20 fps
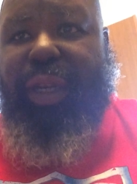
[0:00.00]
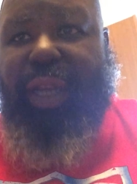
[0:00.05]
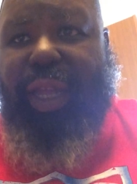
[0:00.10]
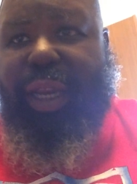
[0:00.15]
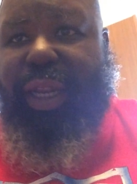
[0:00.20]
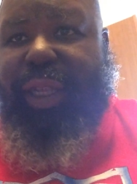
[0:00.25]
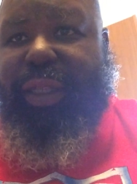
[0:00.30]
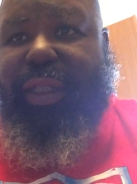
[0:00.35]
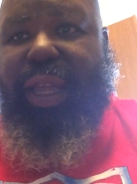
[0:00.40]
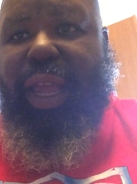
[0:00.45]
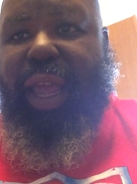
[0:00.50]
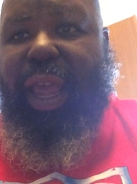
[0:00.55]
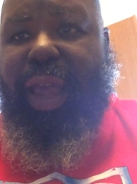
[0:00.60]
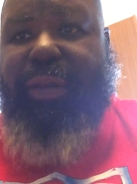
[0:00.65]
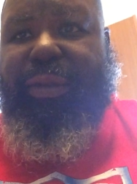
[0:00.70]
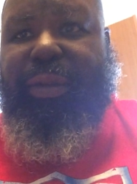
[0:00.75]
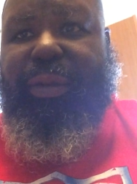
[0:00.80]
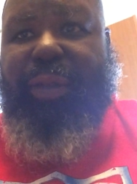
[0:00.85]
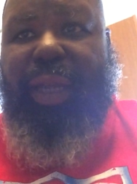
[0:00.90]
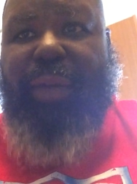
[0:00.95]
needed to
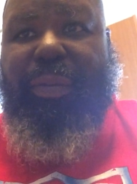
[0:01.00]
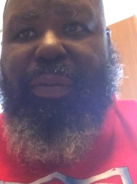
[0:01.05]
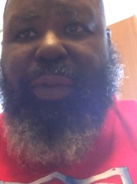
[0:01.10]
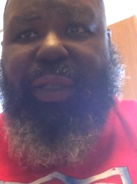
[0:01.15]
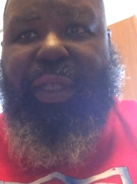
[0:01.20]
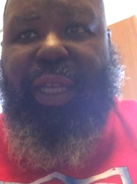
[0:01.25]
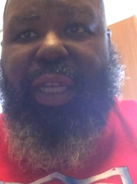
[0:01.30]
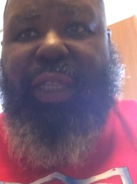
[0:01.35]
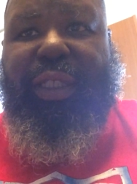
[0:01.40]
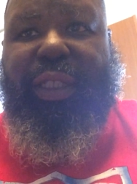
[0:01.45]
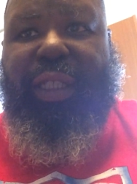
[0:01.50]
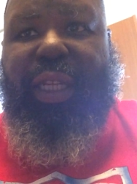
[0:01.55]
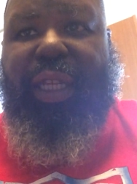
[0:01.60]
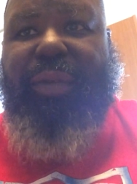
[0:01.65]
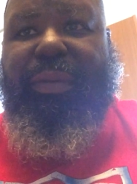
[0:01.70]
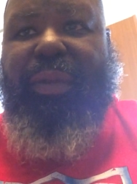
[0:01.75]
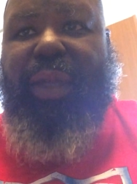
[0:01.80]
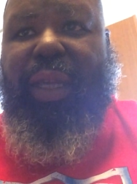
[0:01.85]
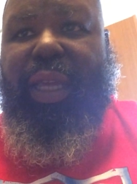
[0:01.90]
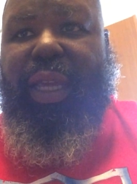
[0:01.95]
have some type of protection
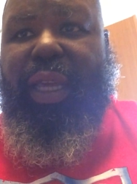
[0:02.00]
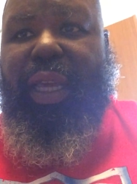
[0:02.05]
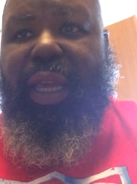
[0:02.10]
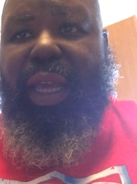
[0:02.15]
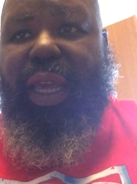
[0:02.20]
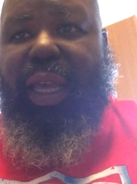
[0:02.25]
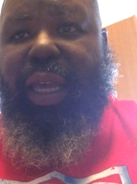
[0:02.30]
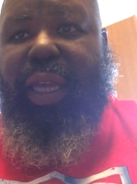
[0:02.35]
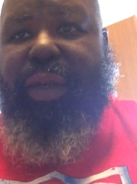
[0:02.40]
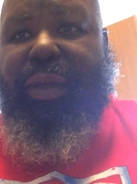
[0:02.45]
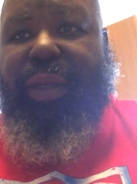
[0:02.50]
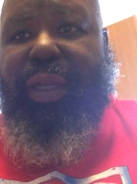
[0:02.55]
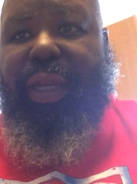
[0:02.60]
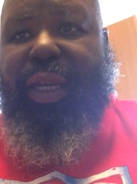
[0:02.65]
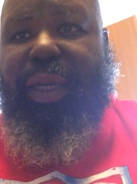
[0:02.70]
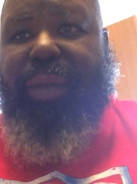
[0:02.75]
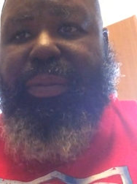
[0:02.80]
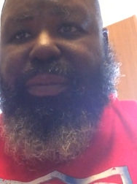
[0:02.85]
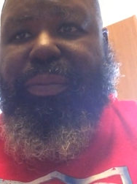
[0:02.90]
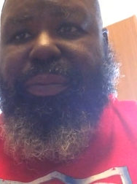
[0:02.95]
and and
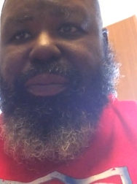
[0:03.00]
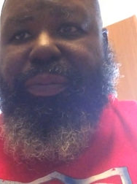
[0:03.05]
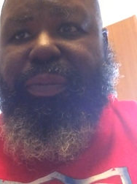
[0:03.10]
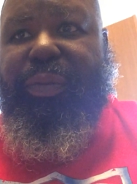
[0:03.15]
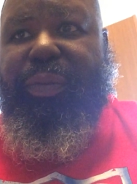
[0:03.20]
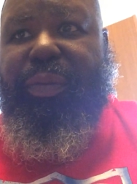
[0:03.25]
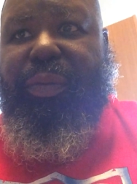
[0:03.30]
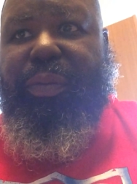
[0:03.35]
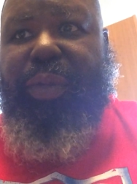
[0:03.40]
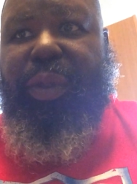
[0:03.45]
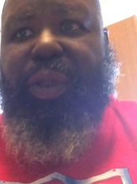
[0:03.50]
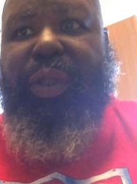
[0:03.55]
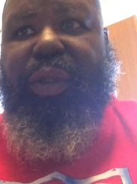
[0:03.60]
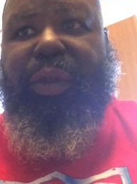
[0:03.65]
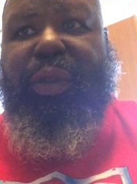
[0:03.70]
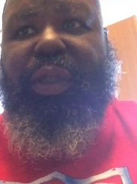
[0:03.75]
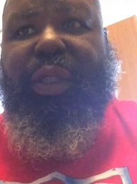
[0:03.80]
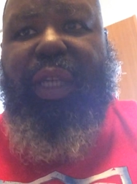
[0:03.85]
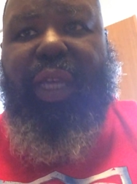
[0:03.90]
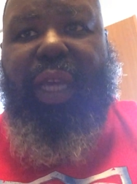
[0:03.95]
um,
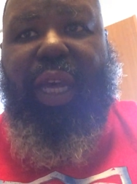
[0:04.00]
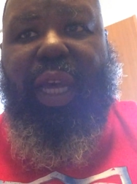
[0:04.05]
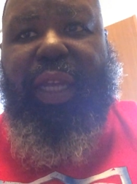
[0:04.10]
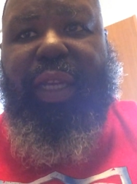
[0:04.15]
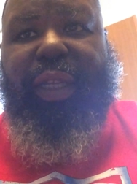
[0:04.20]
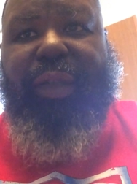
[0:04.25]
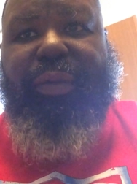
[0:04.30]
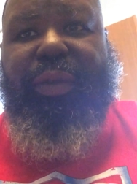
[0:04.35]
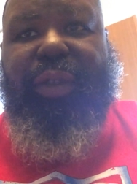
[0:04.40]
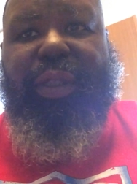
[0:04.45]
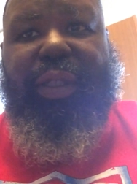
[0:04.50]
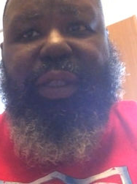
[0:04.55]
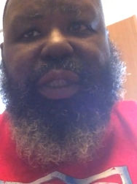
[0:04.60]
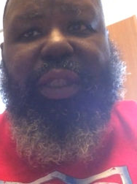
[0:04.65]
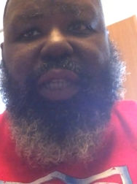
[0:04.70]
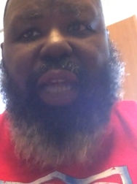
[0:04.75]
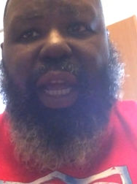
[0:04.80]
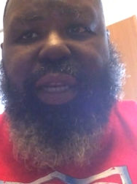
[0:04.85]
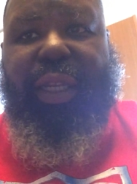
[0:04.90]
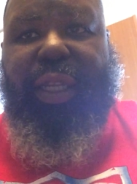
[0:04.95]
produced the gun and
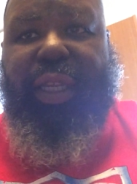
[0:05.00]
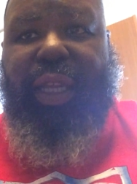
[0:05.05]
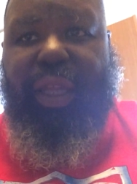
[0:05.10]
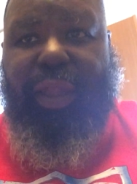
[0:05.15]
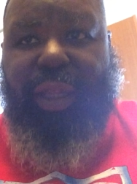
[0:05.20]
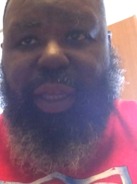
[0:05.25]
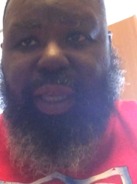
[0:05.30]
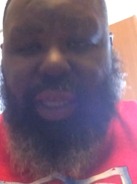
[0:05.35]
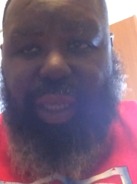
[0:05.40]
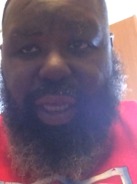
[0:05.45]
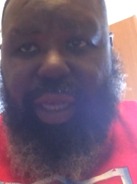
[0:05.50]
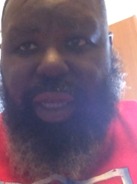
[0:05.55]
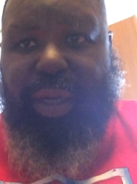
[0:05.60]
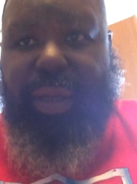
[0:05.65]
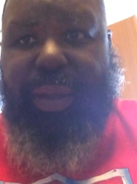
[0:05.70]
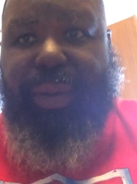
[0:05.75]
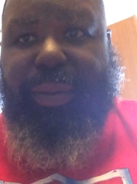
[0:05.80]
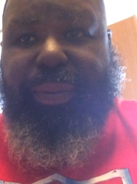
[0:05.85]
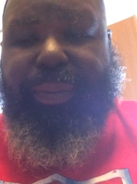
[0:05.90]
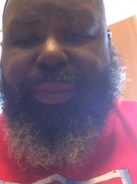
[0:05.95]
shot the other
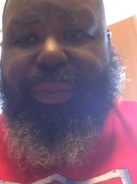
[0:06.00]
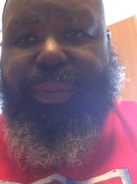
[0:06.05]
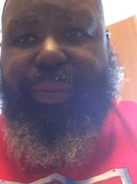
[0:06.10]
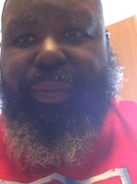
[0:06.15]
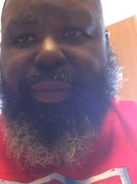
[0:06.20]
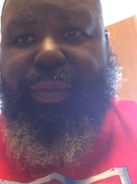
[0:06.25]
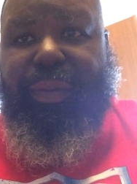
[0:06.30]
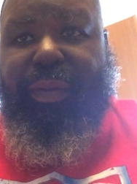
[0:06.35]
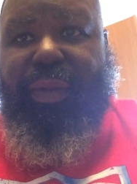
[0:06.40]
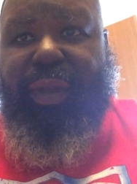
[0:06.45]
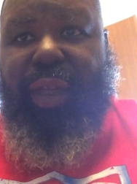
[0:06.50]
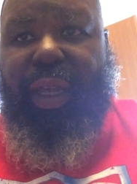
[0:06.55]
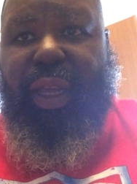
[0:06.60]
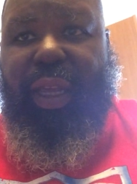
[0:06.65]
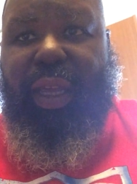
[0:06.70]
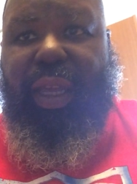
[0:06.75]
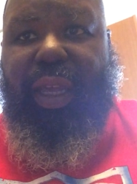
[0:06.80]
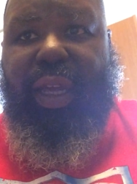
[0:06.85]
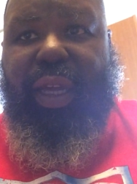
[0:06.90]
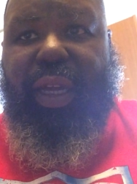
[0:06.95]
kid
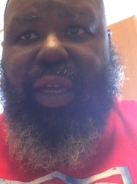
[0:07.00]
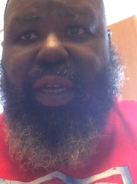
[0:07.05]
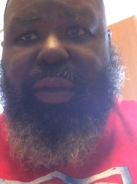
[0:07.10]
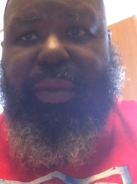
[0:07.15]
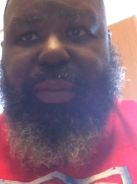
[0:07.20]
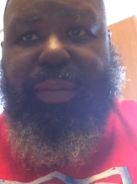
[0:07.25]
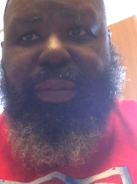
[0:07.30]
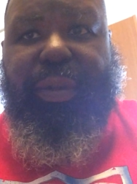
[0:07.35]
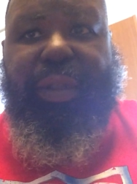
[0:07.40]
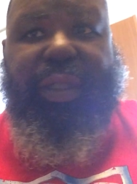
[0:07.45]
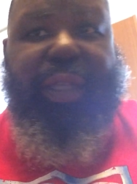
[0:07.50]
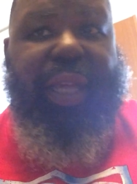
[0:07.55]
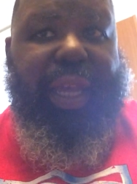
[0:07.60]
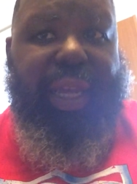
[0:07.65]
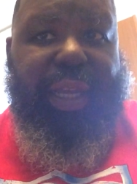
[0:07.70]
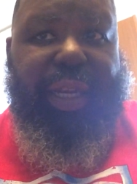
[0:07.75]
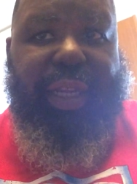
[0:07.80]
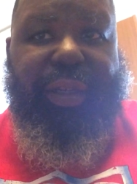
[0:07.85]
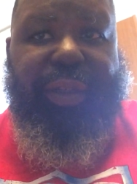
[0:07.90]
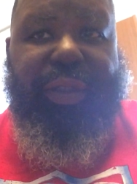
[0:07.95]
uh,
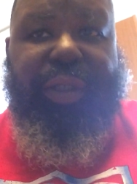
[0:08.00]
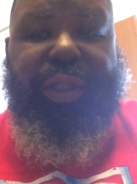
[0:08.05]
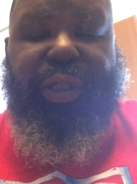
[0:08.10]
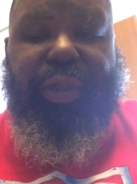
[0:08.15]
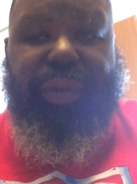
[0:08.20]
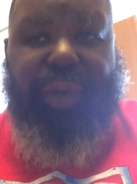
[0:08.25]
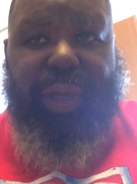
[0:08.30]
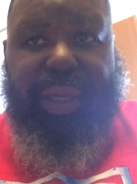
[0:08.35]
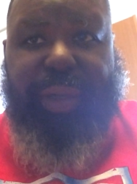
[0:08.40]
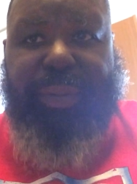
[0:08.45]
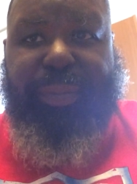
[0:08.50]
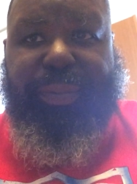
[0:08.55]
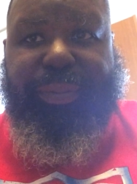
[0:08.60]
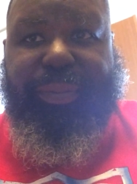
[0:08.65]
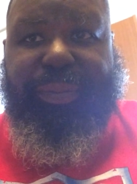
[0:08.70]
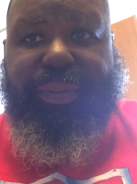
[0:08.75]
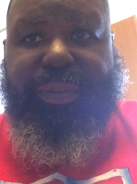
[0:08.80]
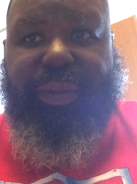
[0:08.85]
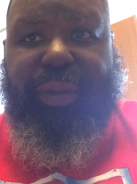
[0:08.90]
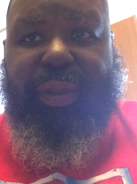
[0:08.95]
dead in the street,
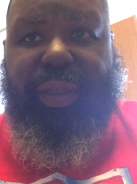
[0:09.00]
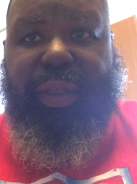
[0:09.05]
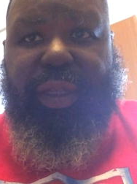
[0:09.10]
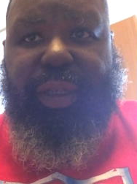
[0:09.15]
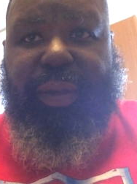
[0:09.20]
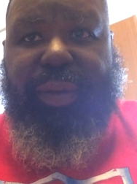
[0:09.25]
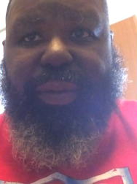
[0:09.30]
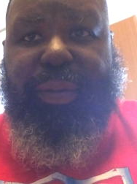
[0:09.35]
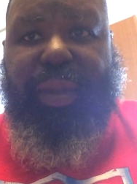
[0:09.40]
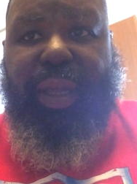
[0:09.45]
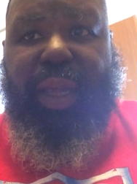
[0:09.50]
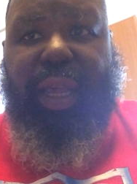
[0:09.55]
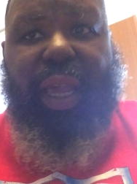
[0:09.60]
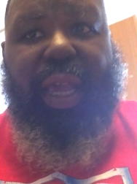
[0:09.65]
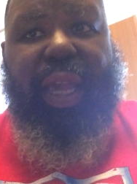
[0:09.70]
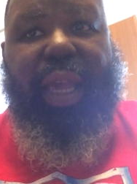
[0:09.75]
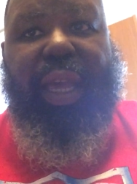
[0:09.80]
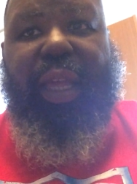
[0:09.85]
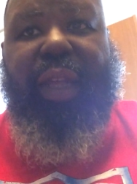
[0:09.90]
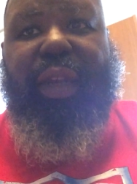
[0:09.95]

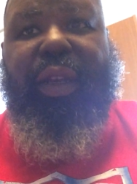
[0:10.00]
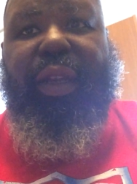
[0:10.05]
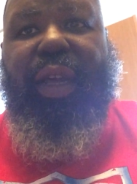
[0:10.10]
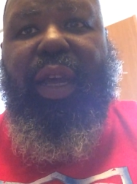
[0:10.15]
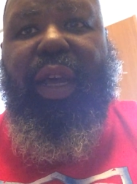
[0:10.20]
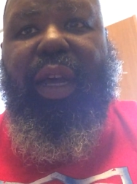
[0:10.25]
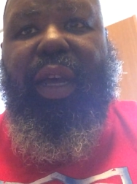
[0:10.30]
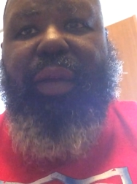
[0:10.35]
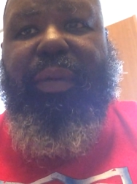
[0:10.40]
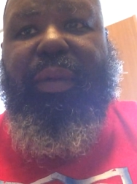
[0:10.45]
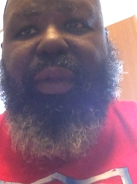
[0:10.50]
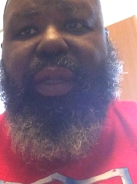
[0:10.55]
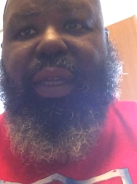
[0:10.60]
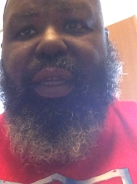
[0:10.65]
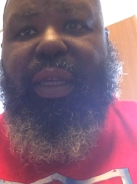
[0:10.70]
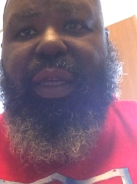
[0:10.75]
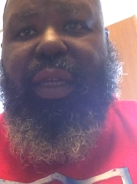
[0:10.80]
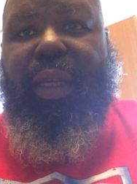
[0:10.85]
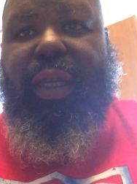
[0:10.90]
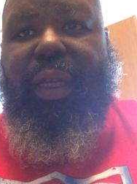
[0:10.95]
and. Uh,
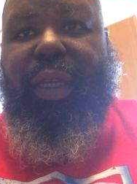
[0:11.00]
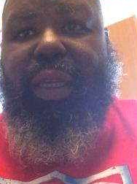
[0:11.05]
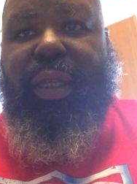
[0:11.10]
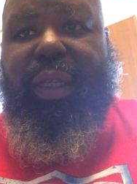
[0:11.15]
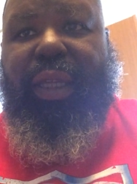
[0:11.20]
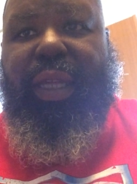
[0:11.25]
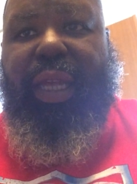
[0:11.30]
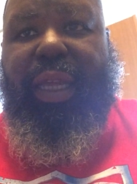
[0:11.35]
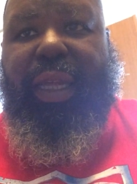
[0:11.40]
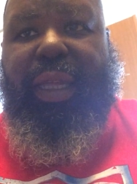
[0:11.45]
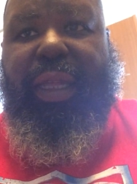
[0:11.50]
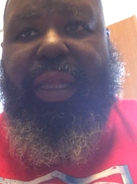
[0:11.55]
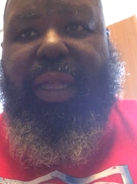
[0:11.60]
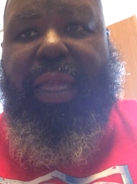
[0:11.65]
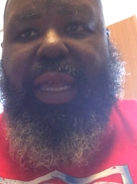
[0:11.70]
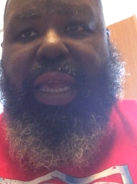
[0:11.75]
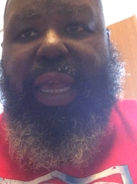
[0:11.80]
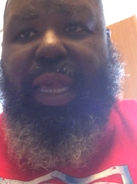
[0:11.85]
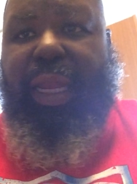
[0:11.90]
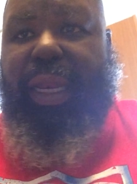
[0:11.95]

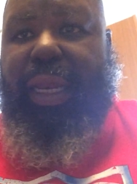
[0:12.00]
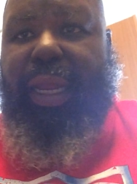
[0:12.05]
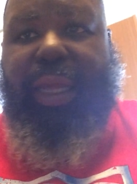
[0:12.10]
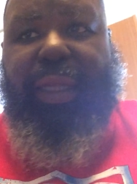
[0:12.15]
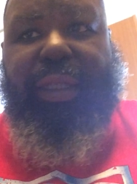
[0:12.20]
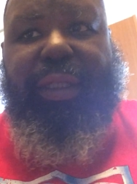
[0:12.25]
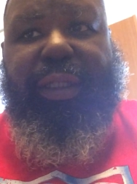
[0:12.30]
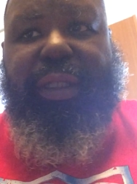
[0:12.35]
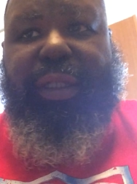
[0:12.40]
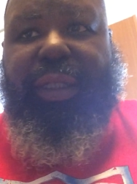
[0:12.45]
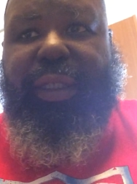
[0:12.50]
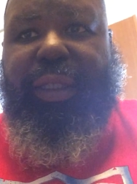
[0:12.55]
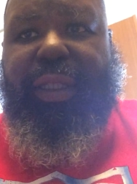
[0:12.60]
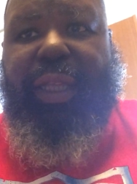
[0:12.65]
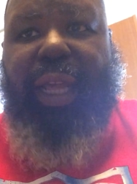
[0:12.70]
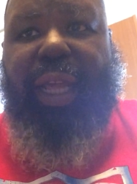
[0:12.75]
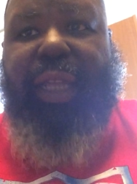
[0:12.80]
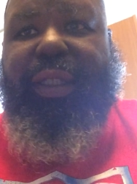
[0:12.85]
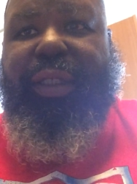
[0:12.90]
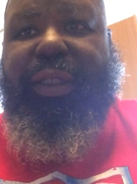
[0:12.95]
and that's
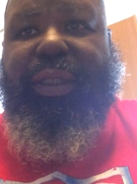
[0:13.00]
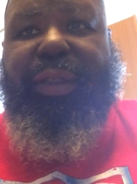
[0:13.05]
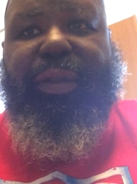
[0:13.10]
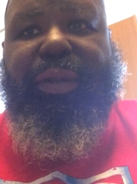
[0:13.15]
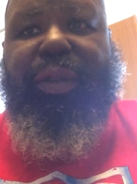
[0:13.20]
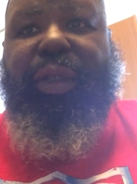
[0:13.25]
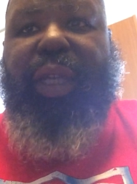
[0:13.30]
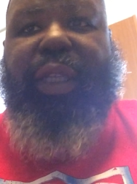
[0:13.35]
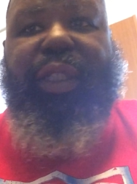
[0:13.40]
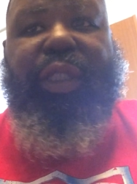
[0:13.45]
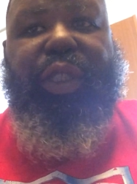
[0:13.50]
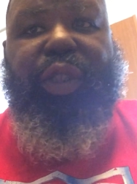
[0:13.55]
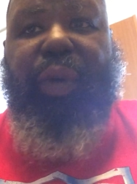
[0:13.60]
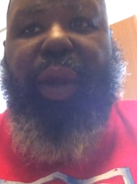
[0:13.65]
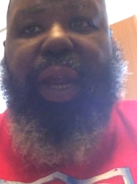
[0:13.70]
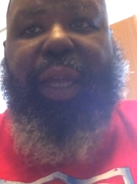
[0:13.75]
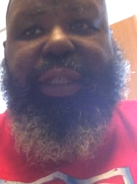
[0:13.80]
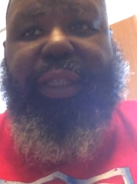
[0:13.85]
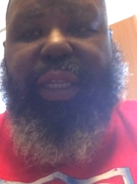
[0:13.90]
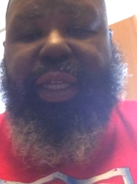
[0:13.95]
that's that's
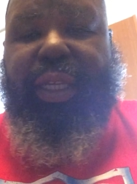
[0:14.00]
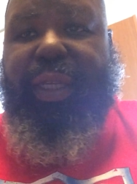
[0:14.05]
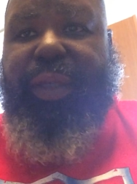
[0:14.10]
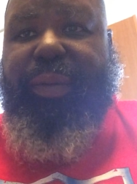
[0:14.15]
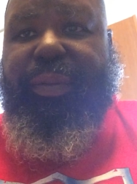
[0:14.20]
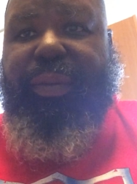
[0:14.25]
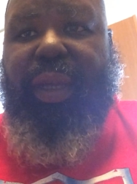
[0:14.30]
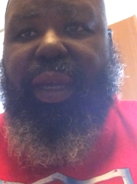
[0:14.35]
tragic.